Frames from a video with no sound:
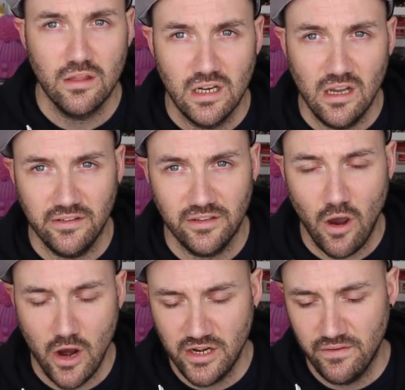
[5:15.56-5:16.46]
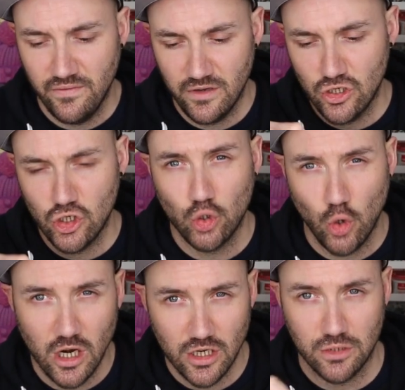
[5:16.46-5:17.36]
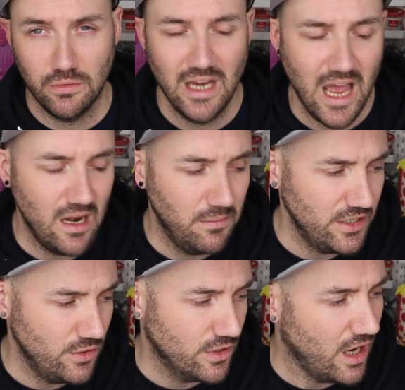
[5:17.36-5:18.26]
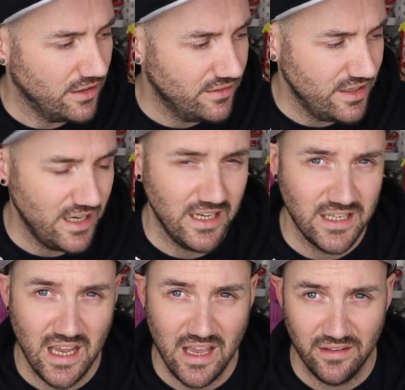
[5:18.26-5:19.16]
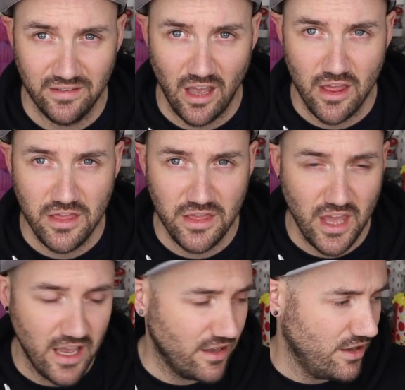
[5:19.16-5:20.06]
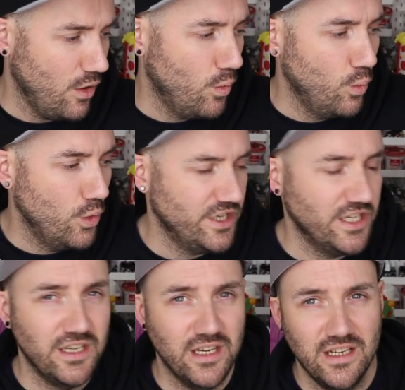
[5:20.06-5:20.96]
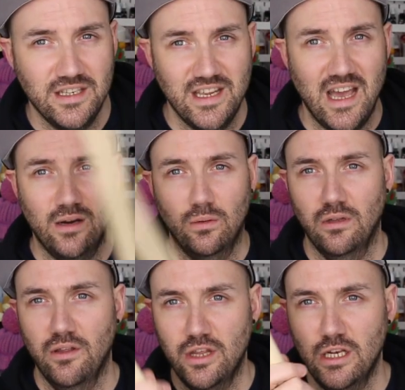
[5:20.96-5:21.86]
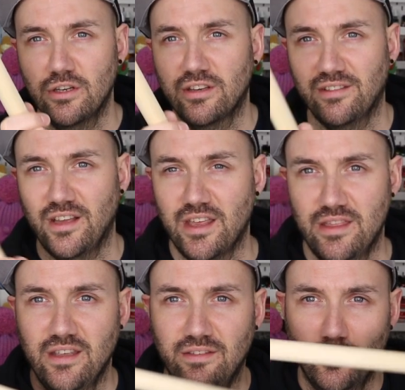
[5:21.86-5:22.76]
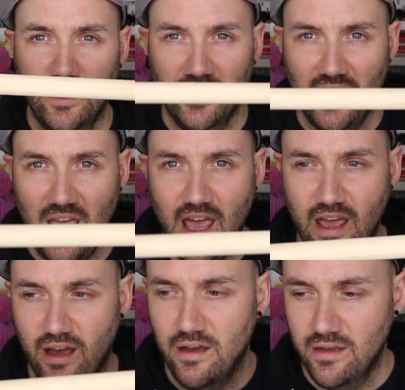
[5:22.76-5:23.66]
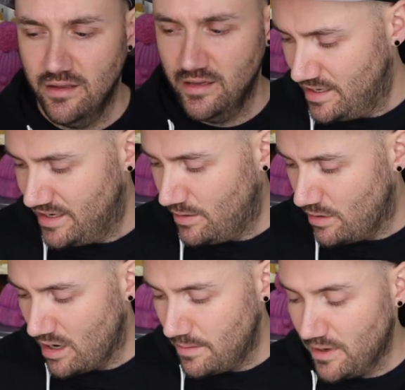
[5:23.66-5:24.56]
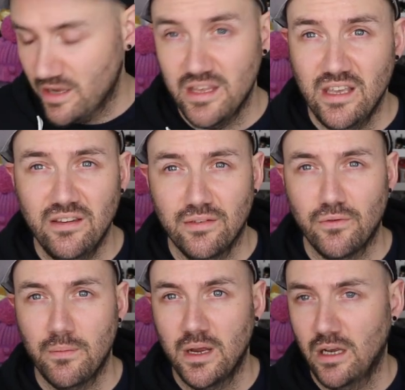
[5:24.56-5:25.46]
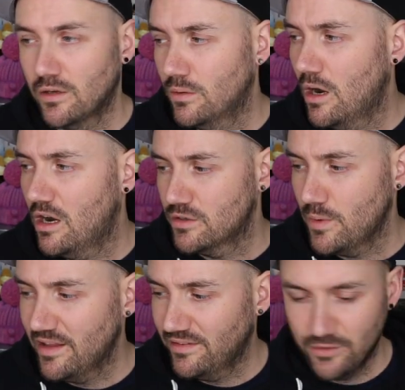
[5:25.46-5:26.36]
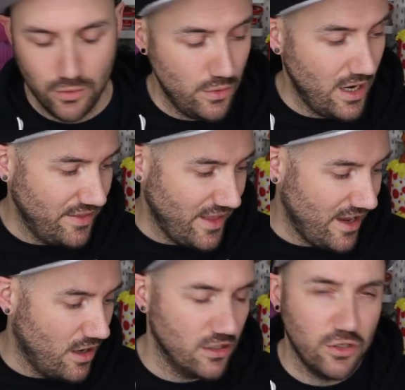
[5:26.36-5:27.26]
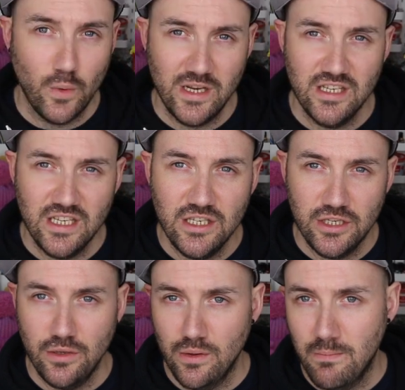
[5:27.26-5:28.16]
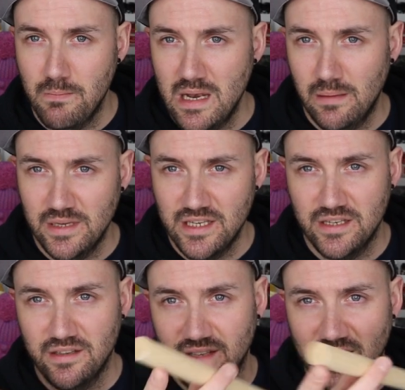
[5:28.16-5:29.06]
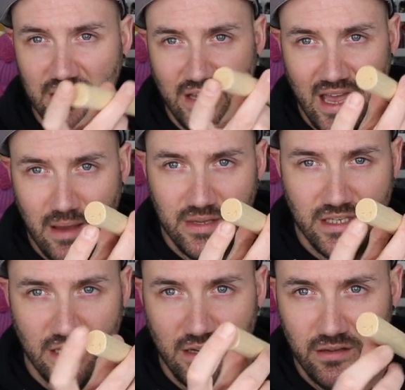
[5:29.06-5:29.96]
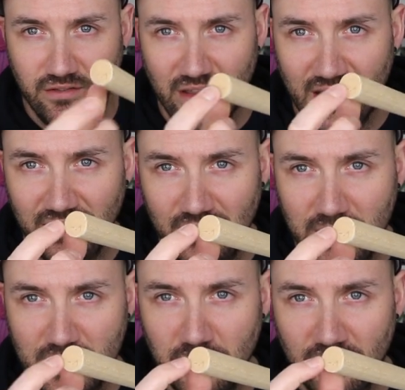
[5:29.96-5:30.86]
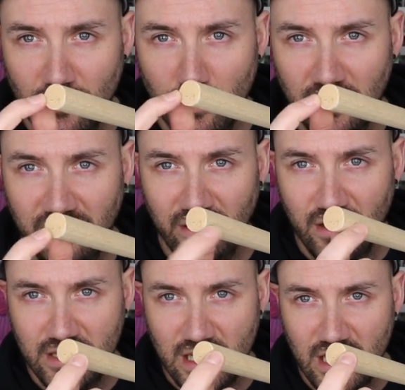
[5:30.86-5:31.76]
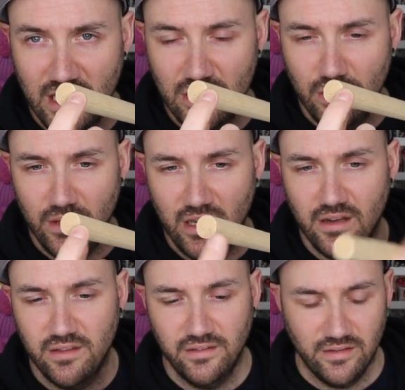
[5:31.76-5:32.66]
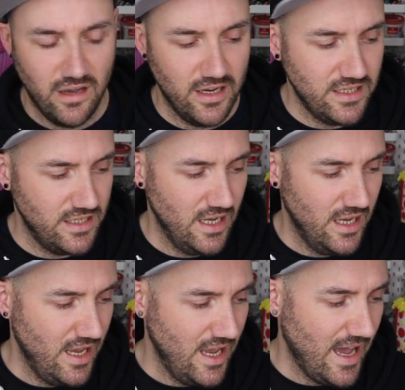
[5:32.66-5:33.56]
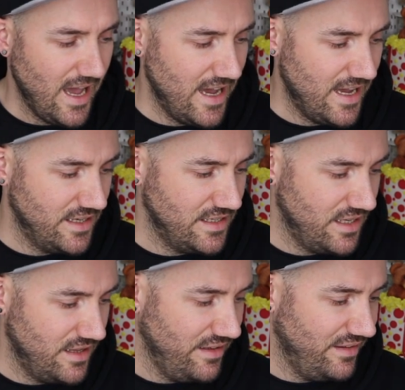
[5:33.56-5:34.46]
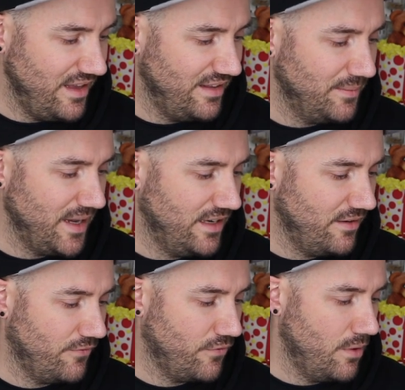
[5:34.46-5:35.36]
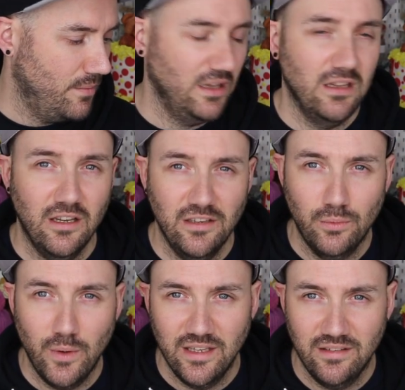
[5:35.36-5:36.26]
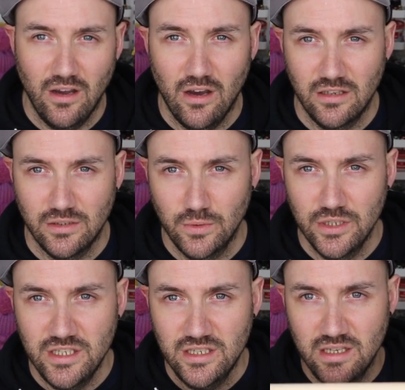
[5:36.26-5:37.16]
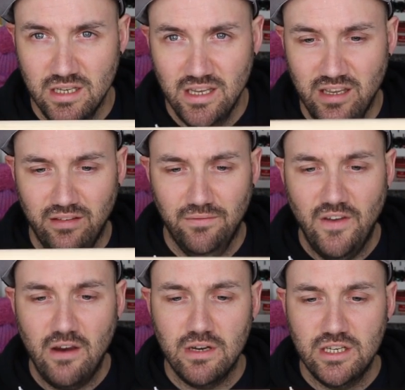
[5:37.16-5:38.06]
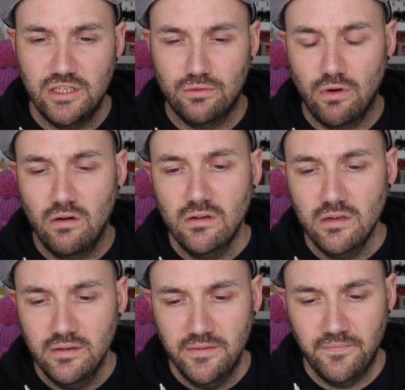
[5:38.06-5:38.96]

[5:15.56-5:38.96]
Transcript: The last kind of structural element you're going to need is a thick wooden dowel that looks like this one here. Now I buy these from my local hardware store and they are 22 millimeters in diameter. So that's the measurement from one side here to the other side. And this is made from lightweight hardwood. It's very strong.